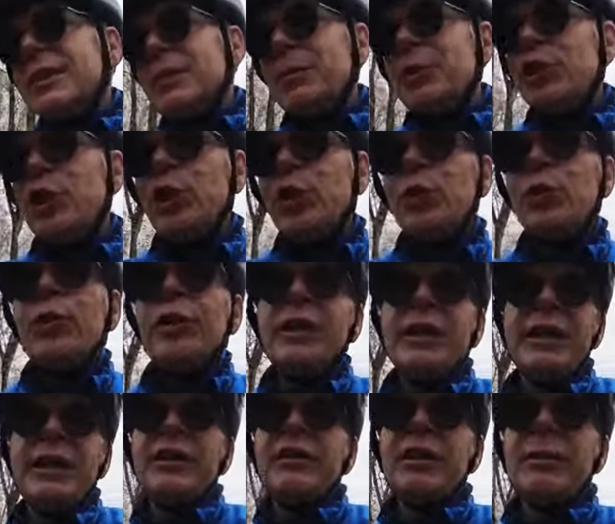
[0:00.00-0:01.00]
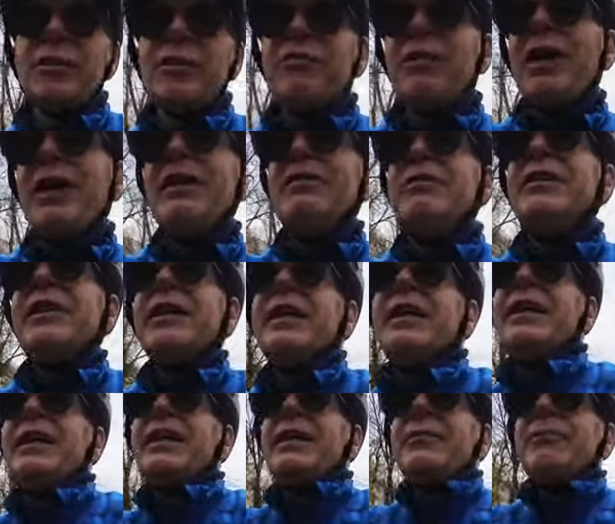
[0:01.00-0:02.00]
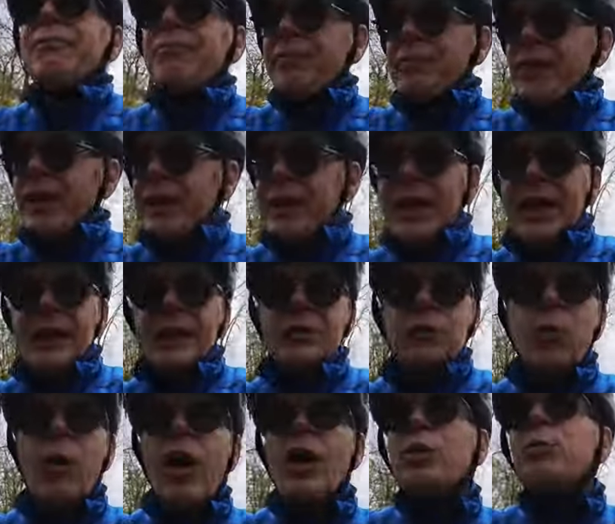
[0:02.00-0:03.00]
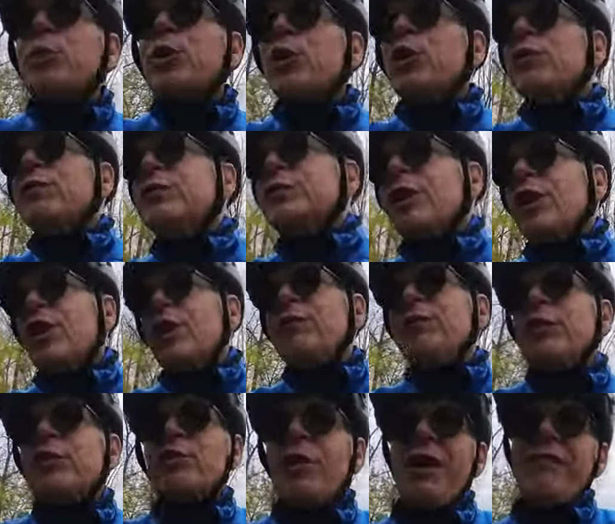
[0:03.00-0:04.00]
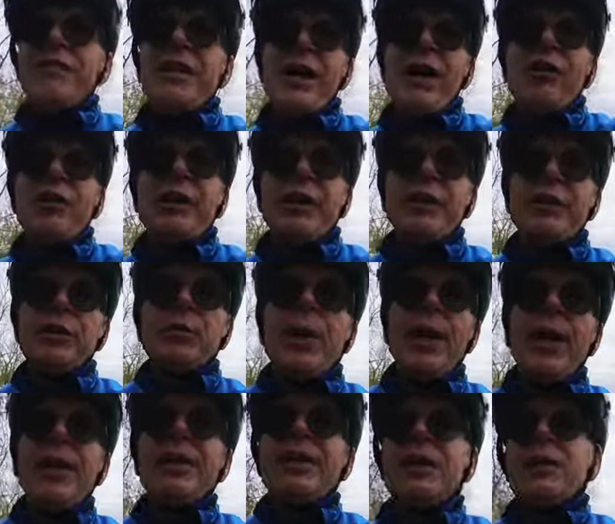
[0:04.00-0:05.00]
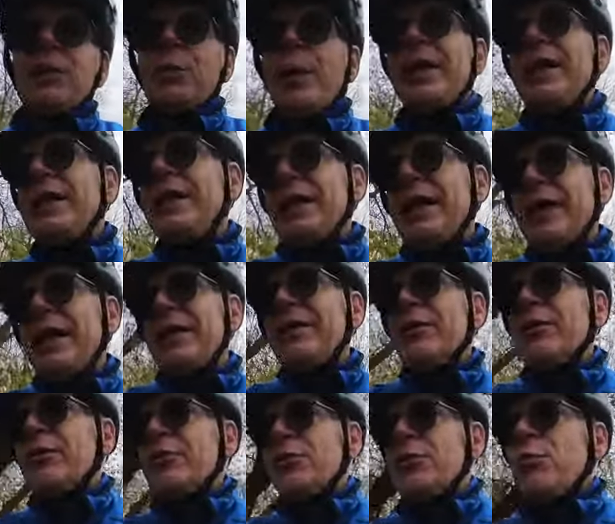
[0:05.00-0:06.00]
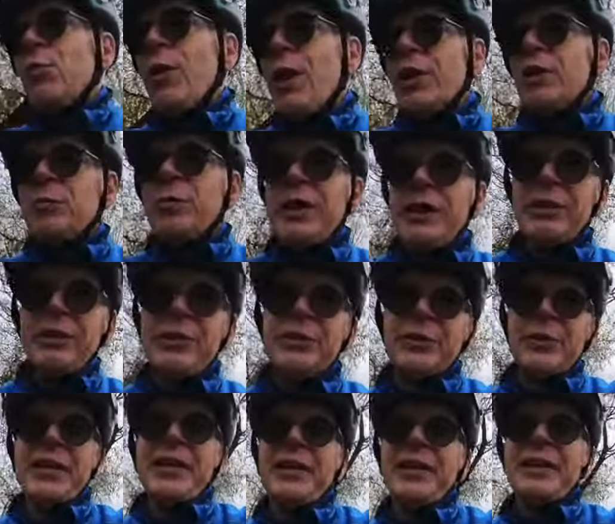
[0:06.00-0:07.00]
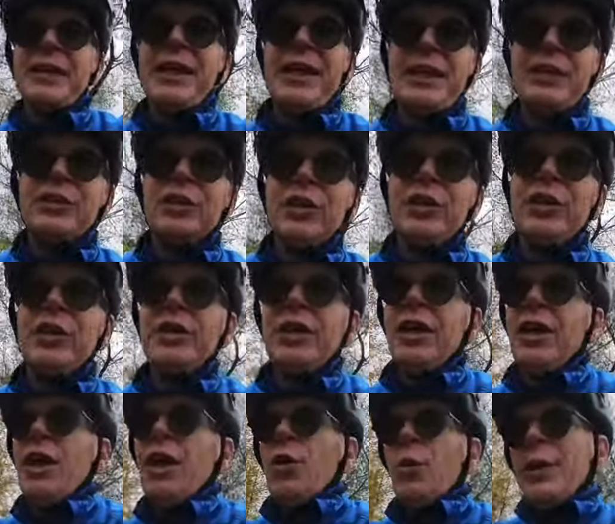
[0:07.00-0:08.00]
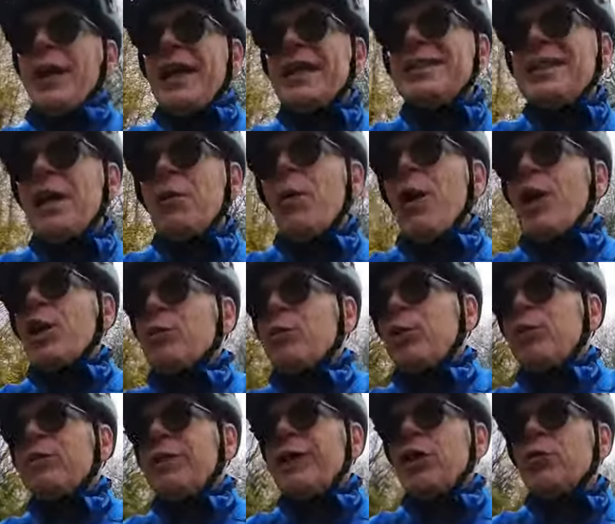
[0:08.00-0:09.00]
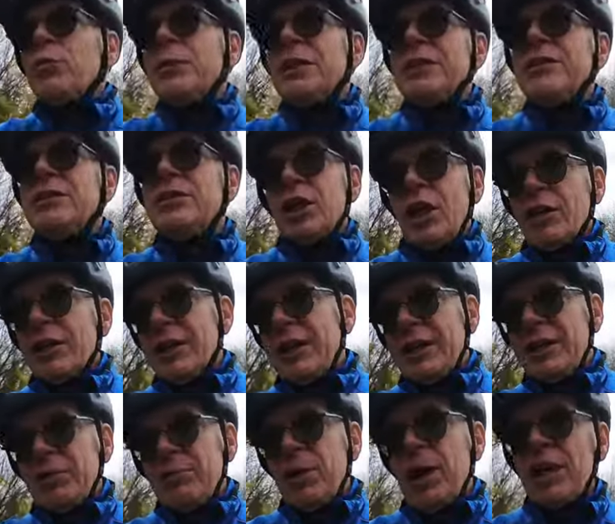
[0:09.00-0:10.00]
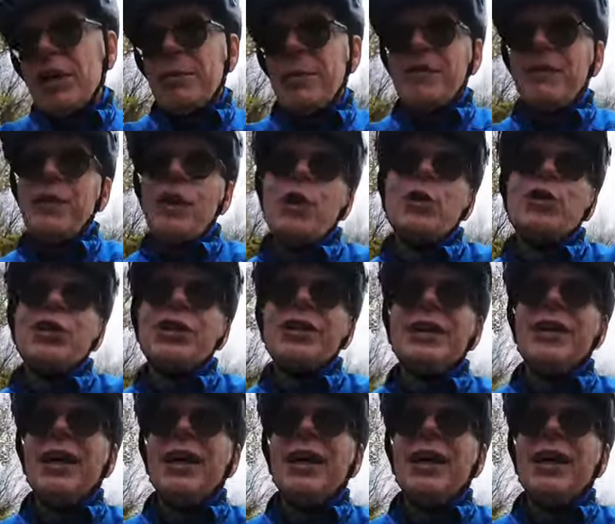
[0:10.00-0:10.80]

number 2, gear number 5. Yeah, it's waterproof, so if you're driving out in the rain on a rainy day or through water puddles or anything like that, it's good. When I say waterproof, I don't mean dunk it at the bottom of the ocean.